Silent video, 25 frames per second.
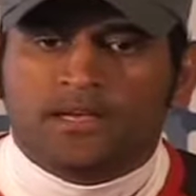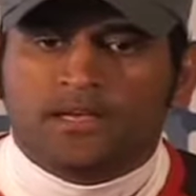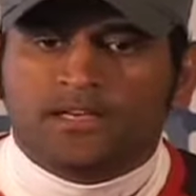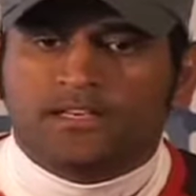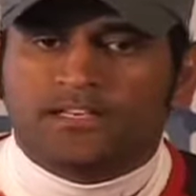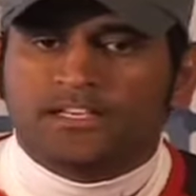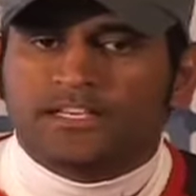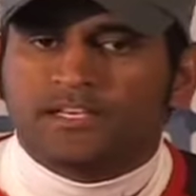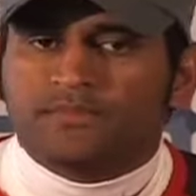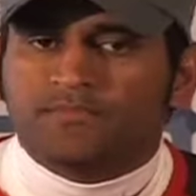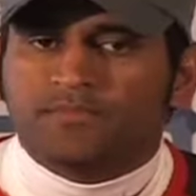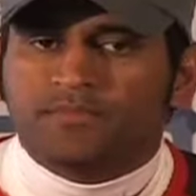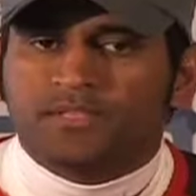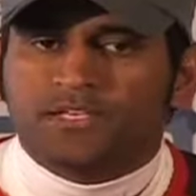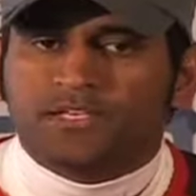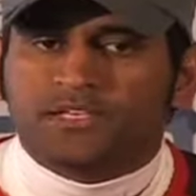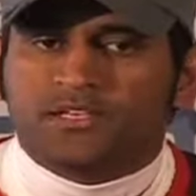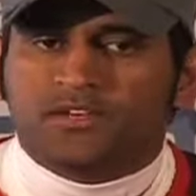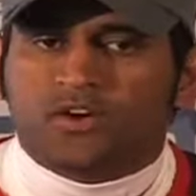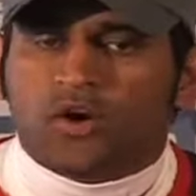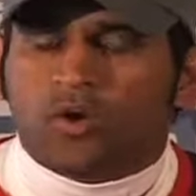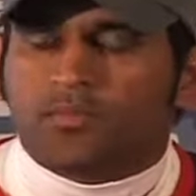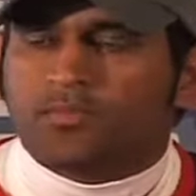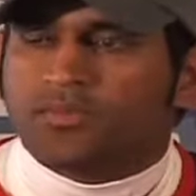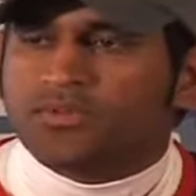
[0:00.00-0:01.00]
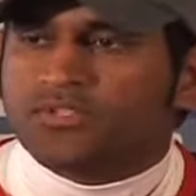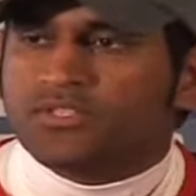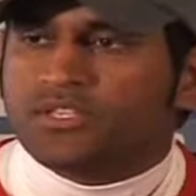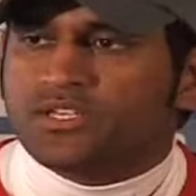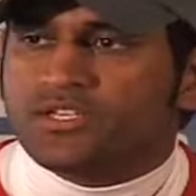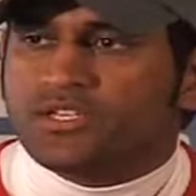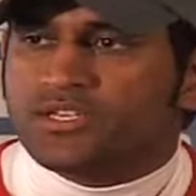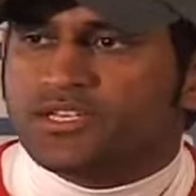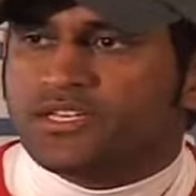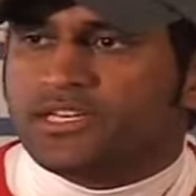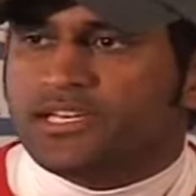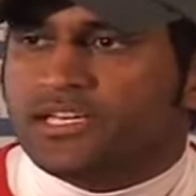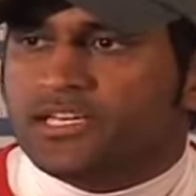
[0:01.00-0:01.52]
keep the
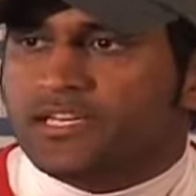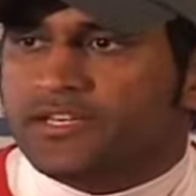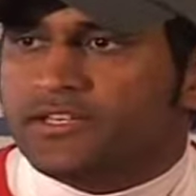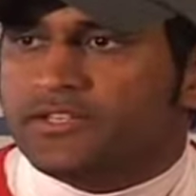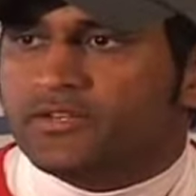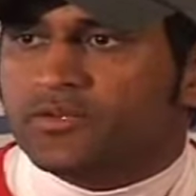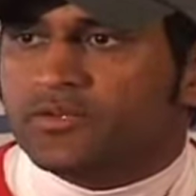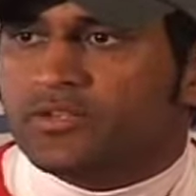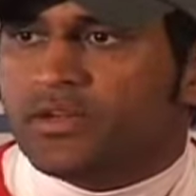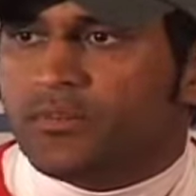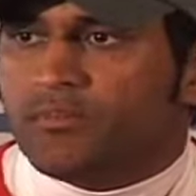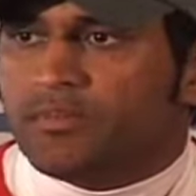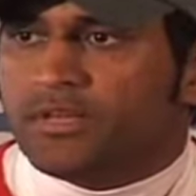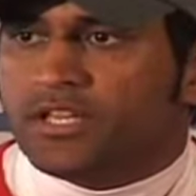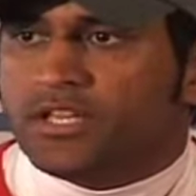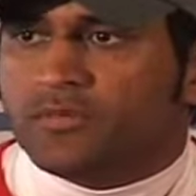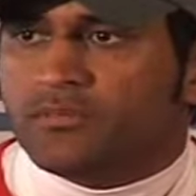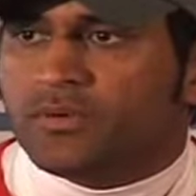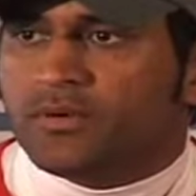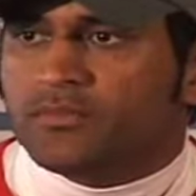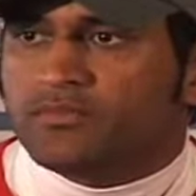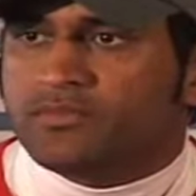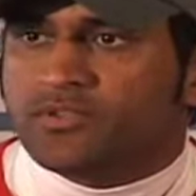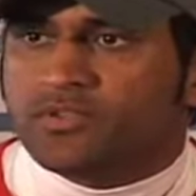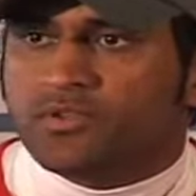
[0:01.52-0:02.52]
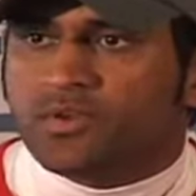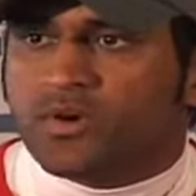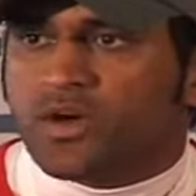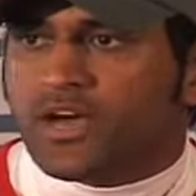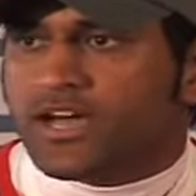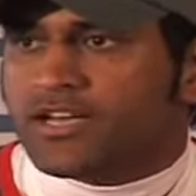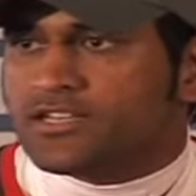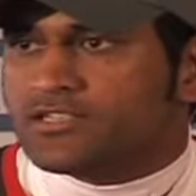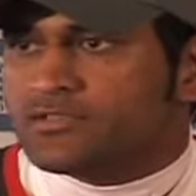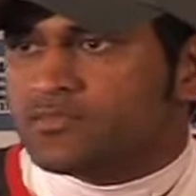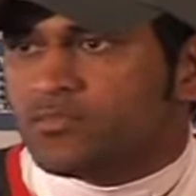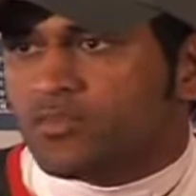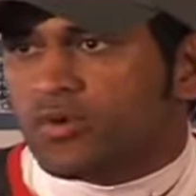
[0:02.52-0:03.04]
opposition lead to the minimum, you know,
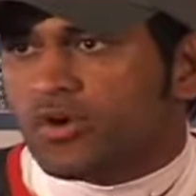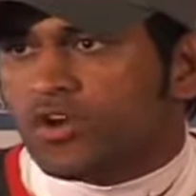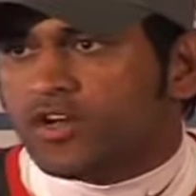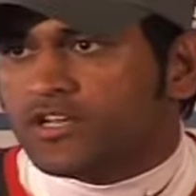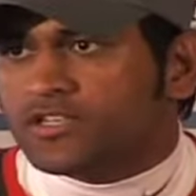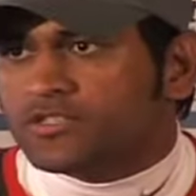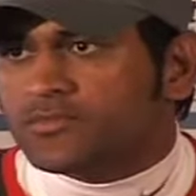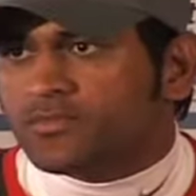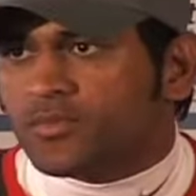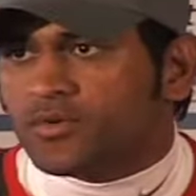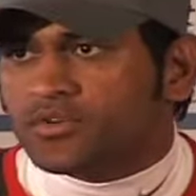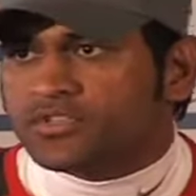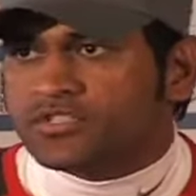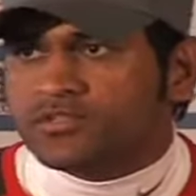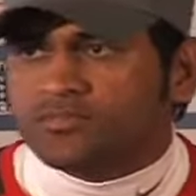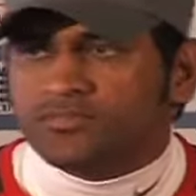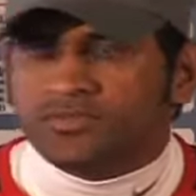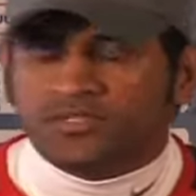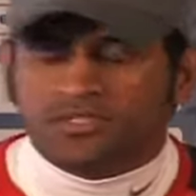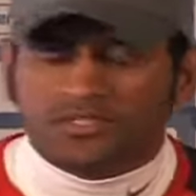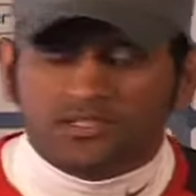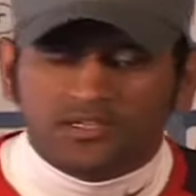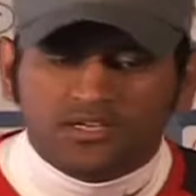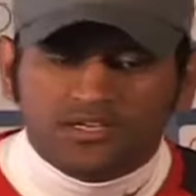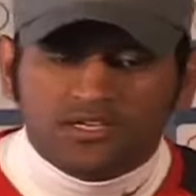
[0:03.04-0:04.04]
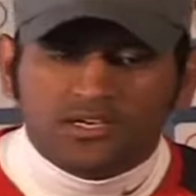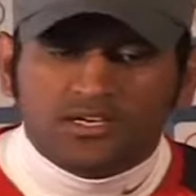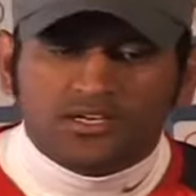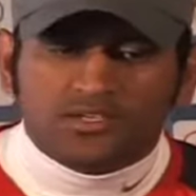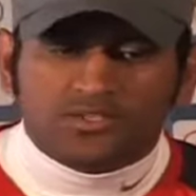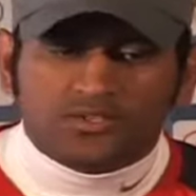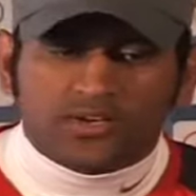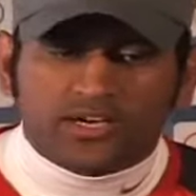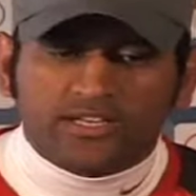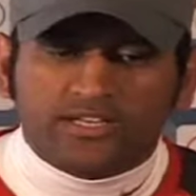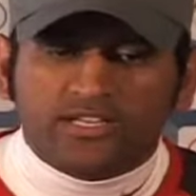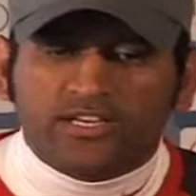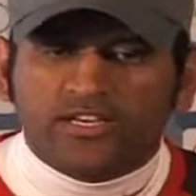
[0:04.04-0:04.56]
as small as possible.
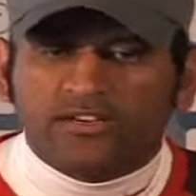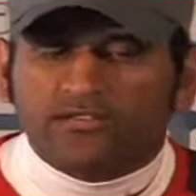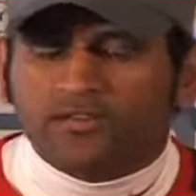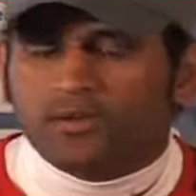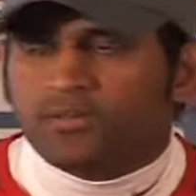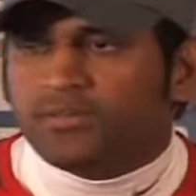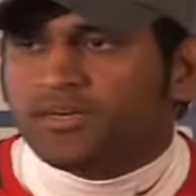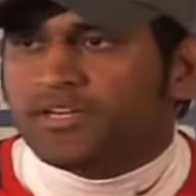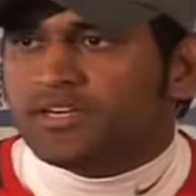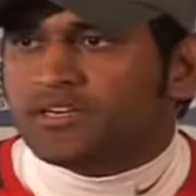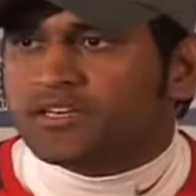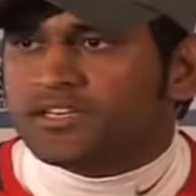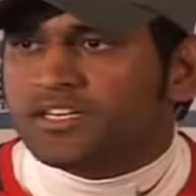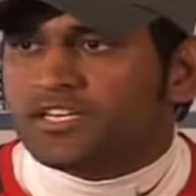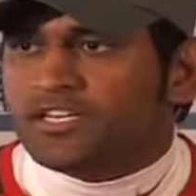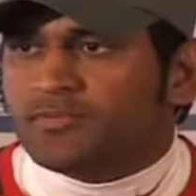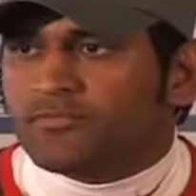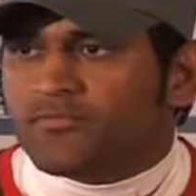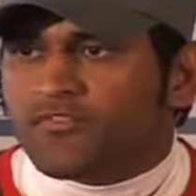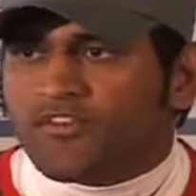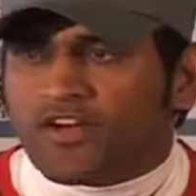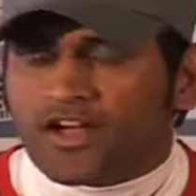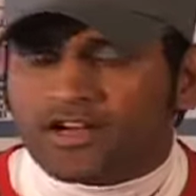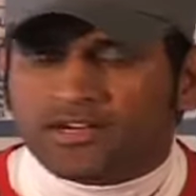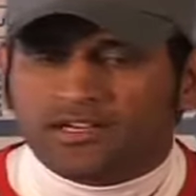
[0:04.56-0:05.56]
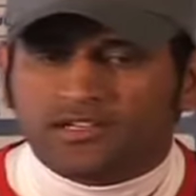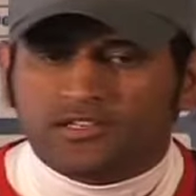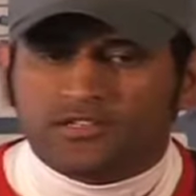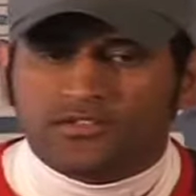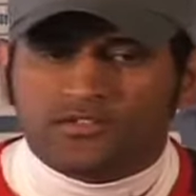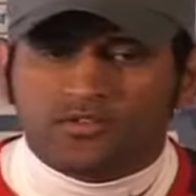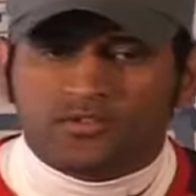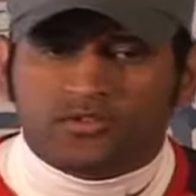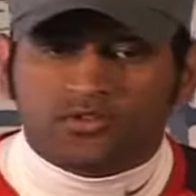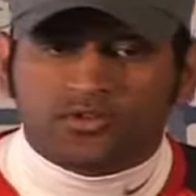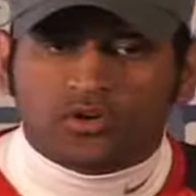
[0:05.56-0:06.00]
So I think it will be a key factor, you know,